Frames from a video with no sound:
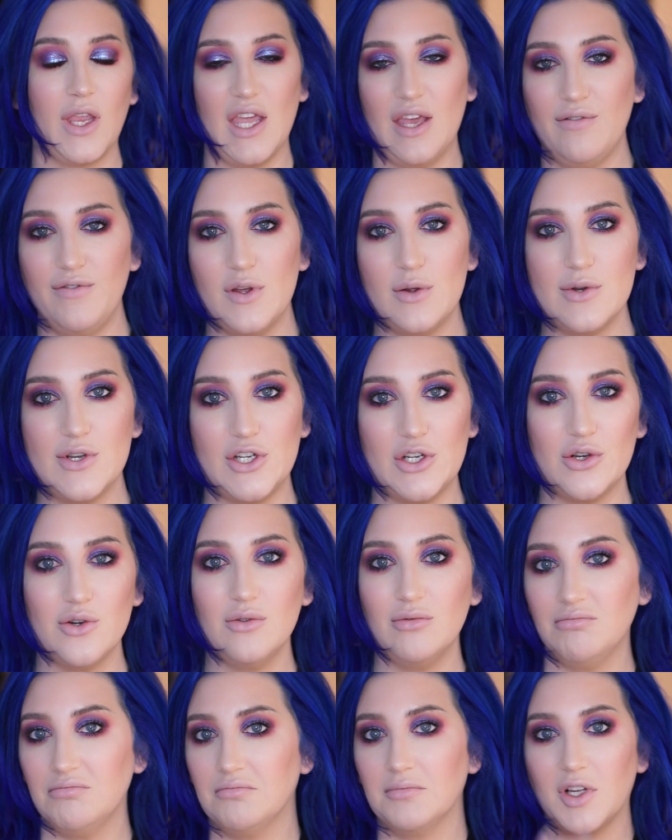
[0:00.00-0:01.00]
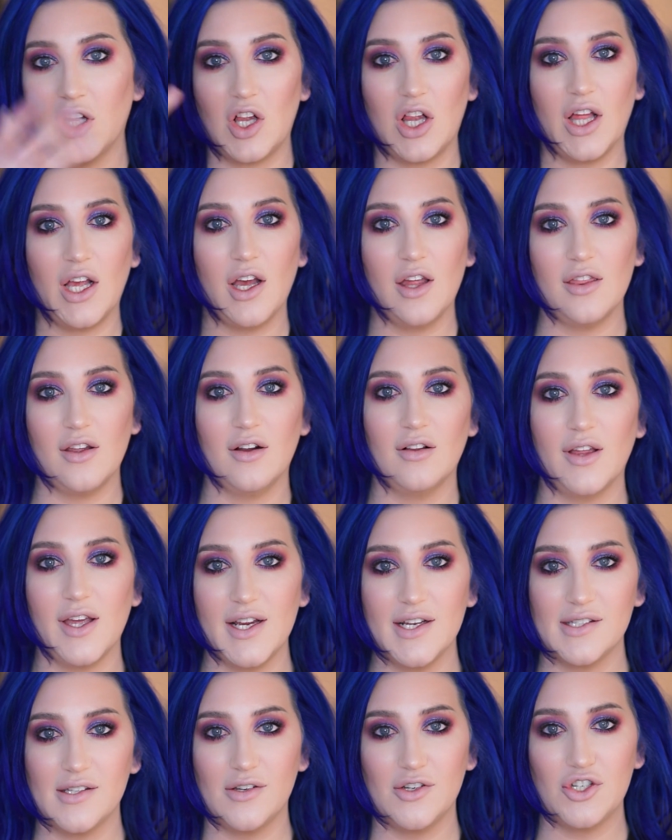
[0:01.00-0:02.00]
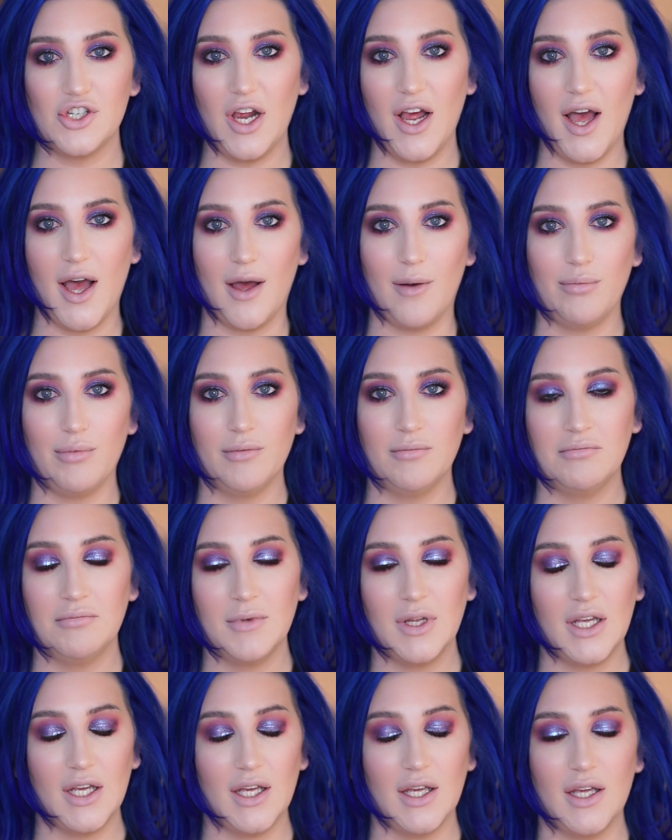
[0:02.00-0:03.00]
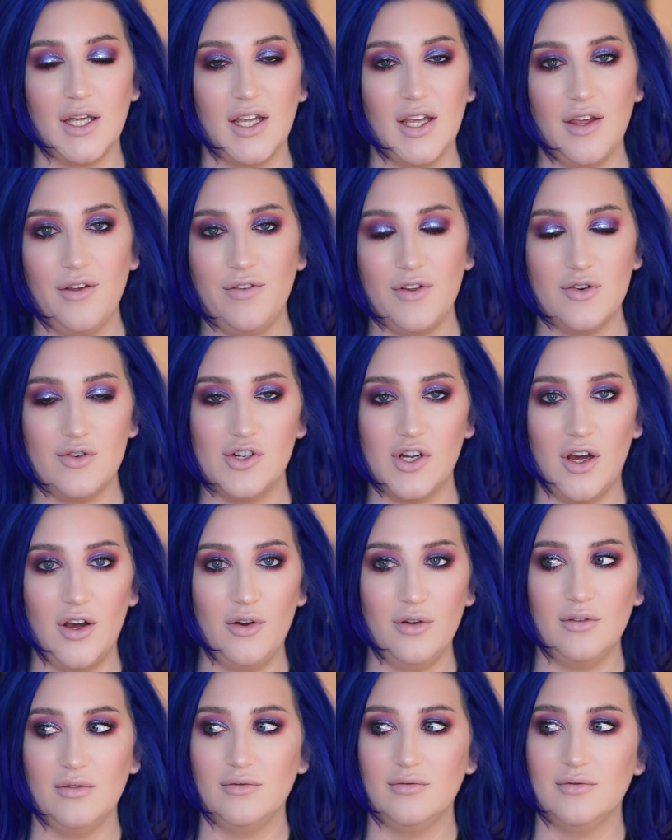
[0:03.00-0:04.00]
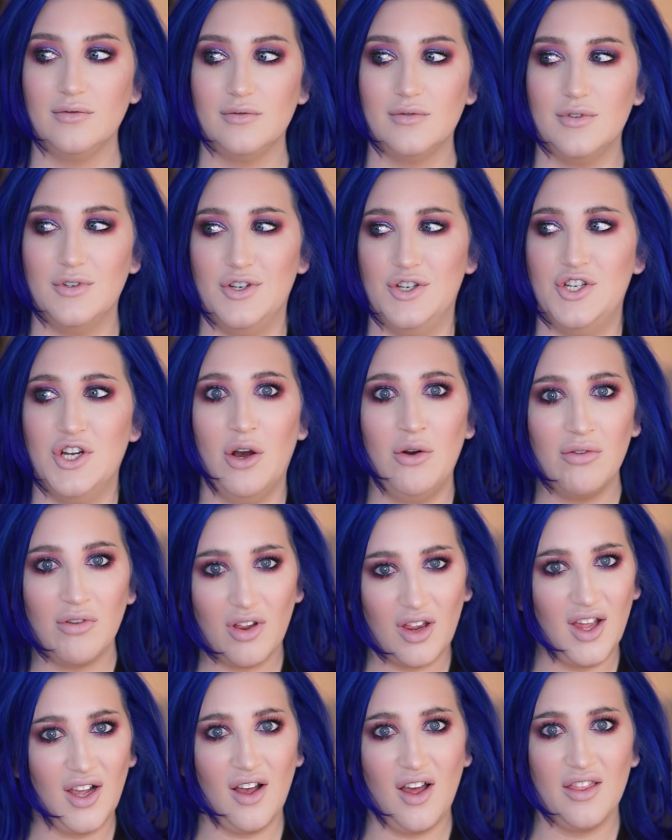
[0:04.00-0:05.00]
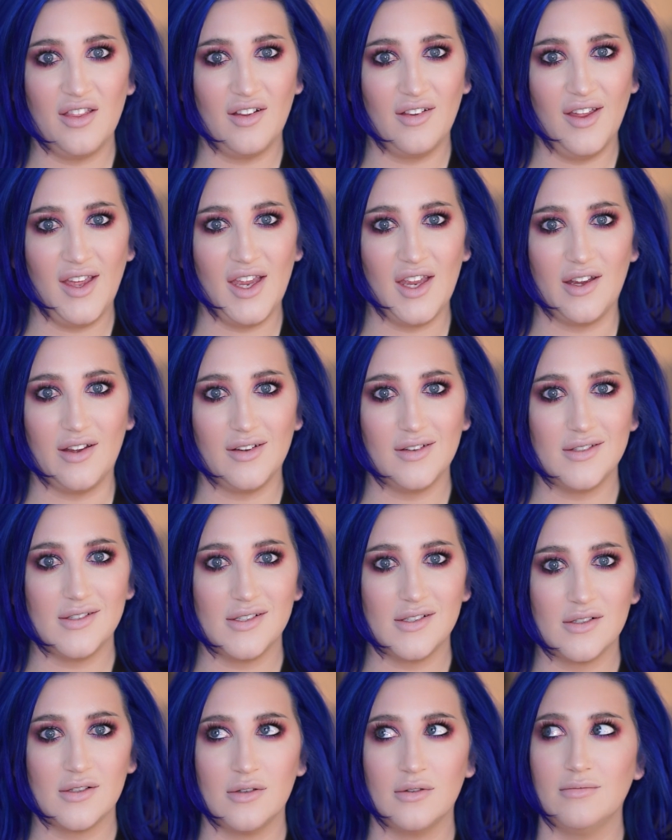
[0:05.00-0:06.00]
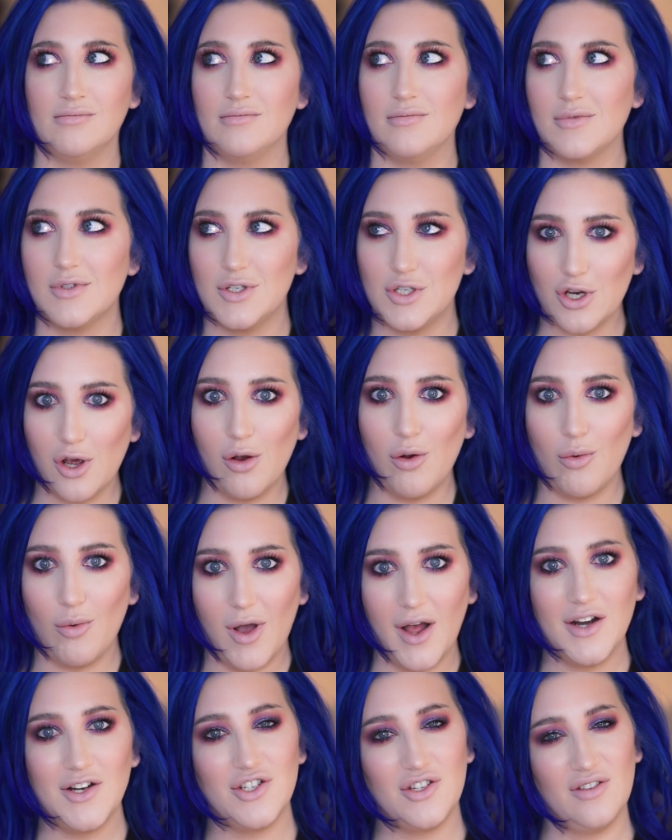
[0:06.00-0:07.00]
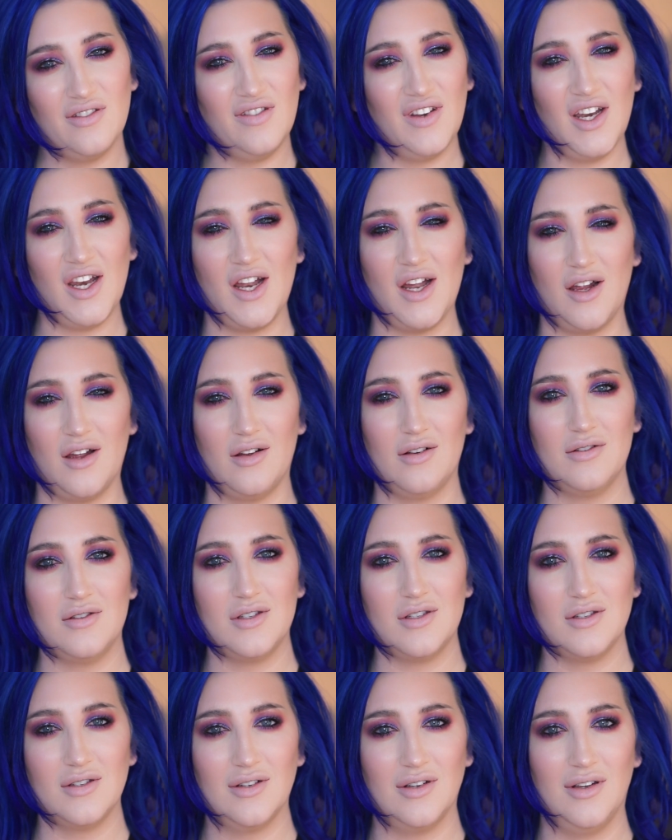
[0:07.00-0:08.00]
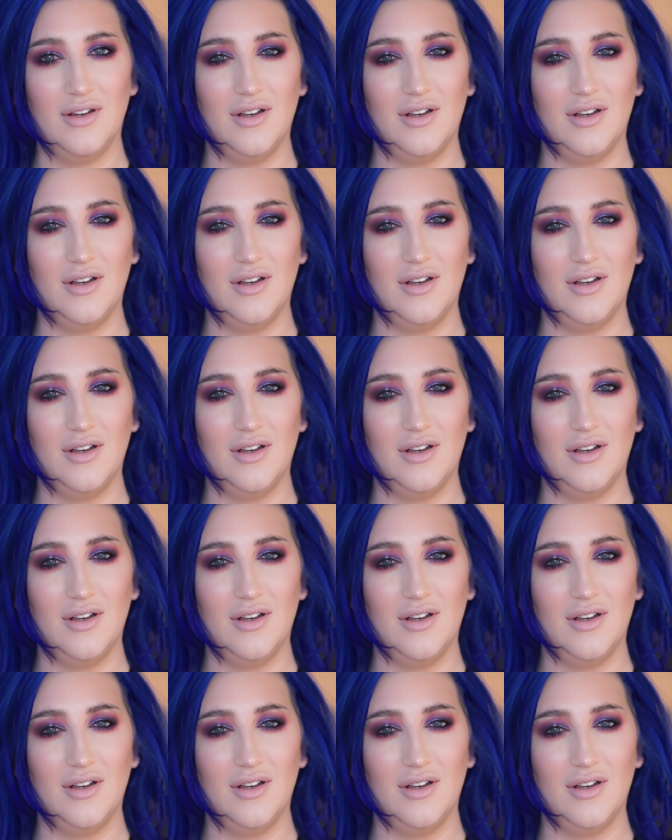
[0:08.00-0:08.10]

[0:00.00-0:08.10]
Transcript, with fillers: If you do, click on their links and shop if you don't, don't click on the links. Don't watch the videos.